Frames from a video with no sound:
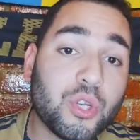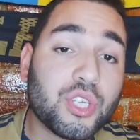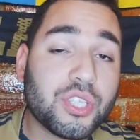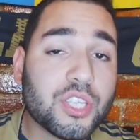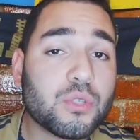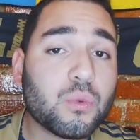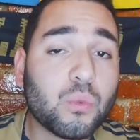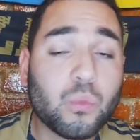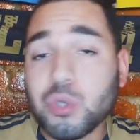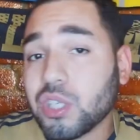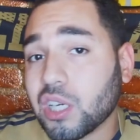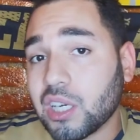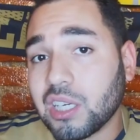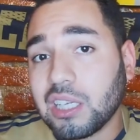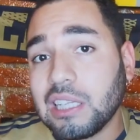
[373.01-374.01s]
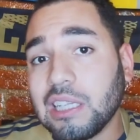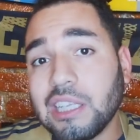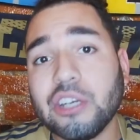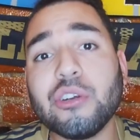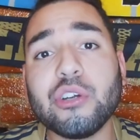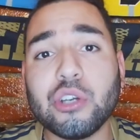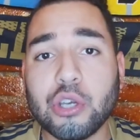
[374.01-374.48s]
which this one was a
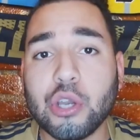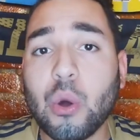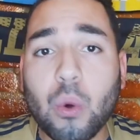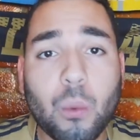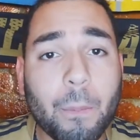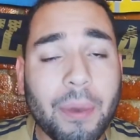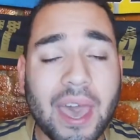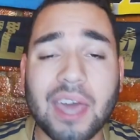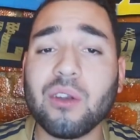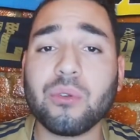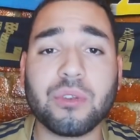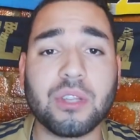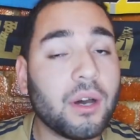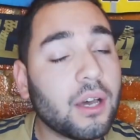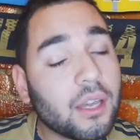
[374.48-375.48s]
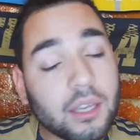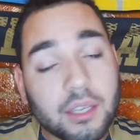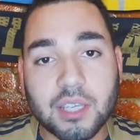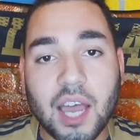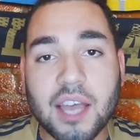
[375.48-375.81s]
clear no penalty. But